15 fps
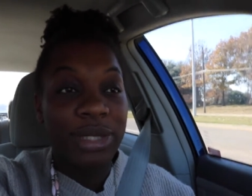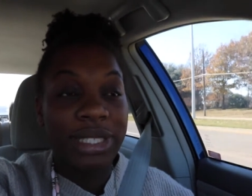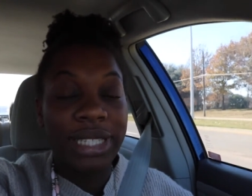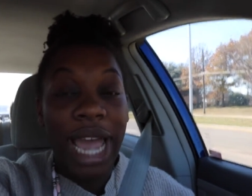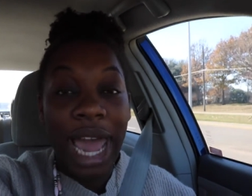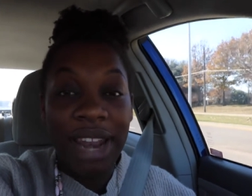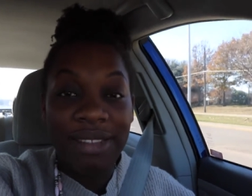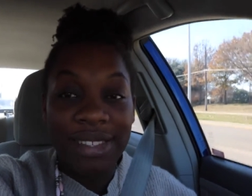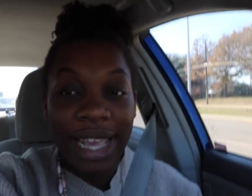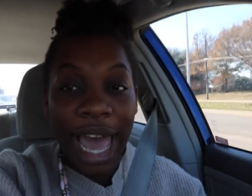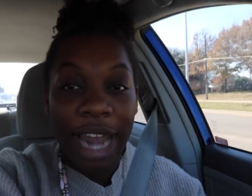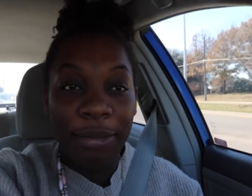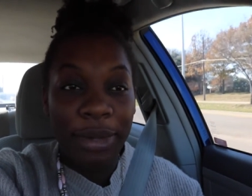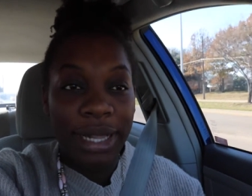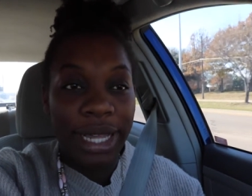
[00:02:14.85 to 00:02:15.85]
which is kind of
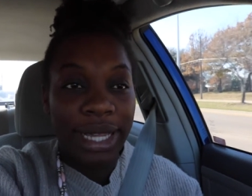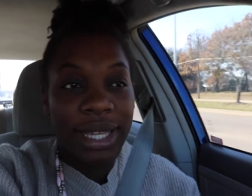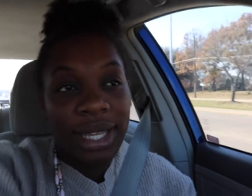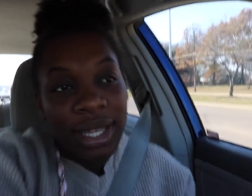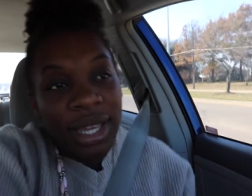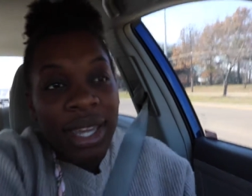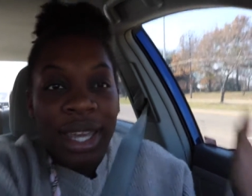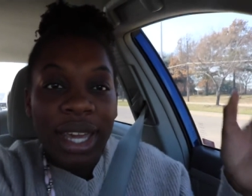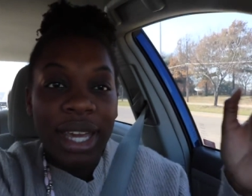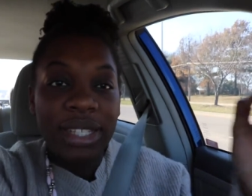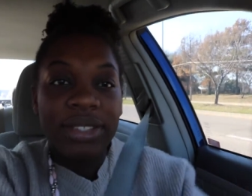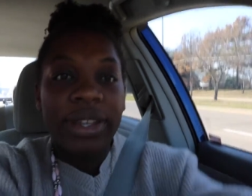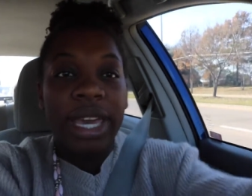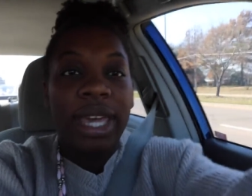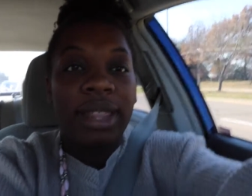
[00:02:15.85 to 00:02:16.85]
sad, but like,
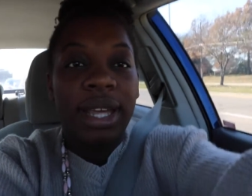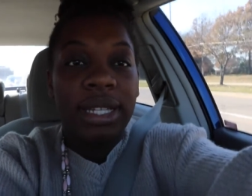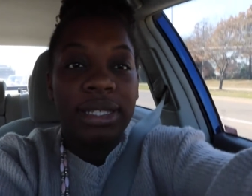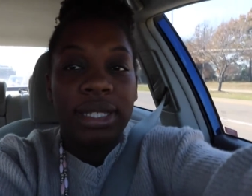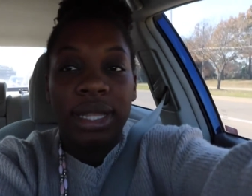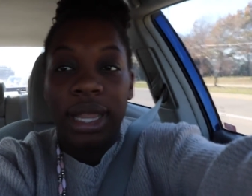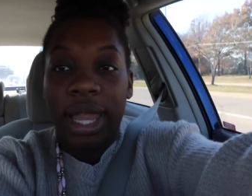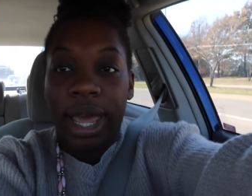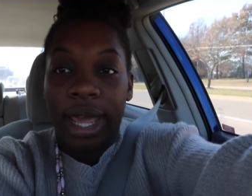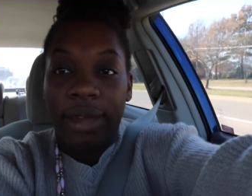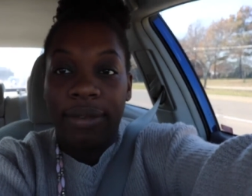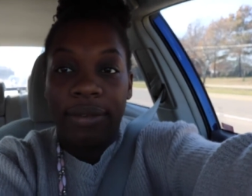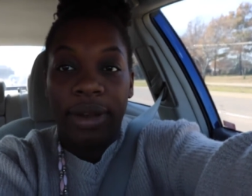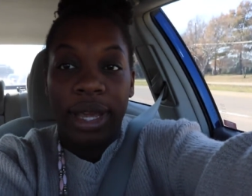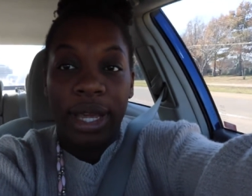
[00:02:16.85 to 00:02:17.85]
it's okay, that's
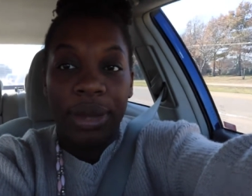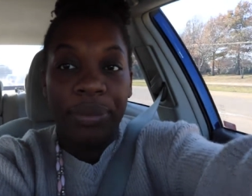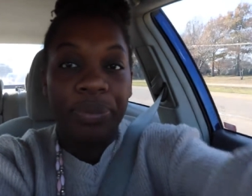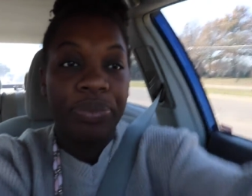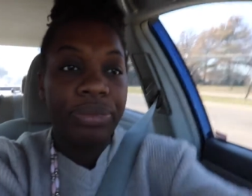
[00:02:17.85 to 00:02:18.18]
life, right?